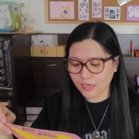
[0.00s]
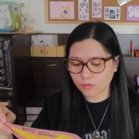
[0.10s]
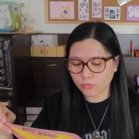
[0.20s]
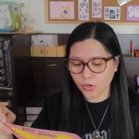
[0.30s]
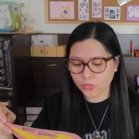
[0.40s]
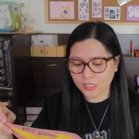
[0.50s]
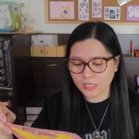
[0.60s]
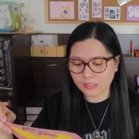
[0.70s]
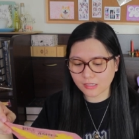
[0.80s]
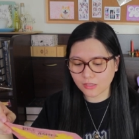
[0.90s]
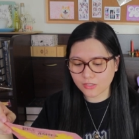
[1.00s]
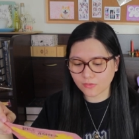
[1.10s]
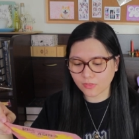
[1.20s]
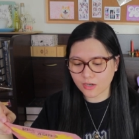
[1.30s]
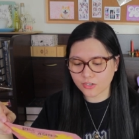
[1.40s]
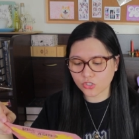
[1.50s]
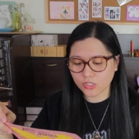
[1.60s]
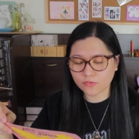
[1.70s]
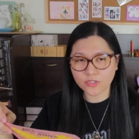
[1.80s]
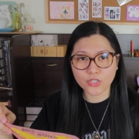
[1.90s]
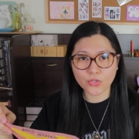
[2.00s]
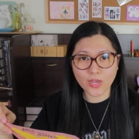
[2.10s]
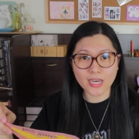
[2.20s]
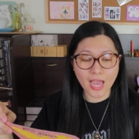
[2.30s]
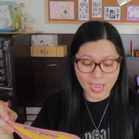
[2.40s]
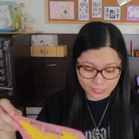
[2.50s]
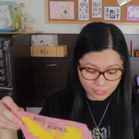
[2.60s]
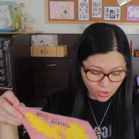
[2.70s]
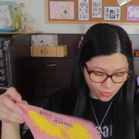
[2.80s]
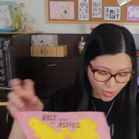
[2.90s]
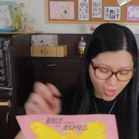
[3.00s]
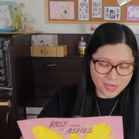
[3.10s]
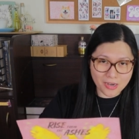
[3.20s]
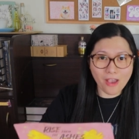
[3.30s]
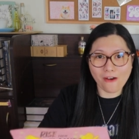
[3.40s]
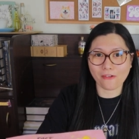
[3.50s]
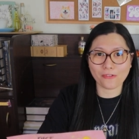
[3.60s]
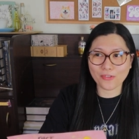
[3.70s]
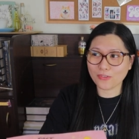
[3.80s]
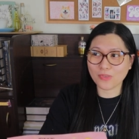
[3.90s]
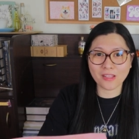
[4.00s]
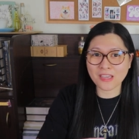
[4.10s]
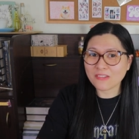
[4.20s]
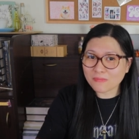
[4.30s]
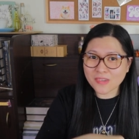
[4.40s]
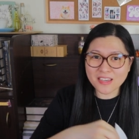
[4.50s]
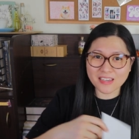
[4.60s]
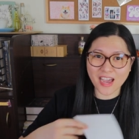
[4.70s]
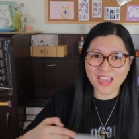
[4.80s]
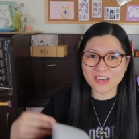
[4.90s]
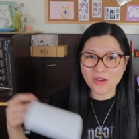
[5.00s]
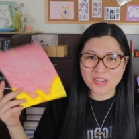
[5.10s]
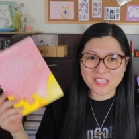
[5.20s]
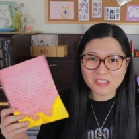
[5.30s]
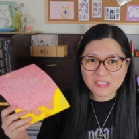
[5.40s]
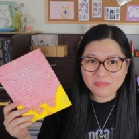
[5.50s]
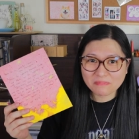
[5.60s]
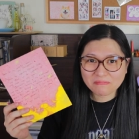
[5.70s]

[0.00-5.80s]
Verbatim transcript: Adam wrote an exclusive letter just for you and I know, I know. Believe me, I noticed.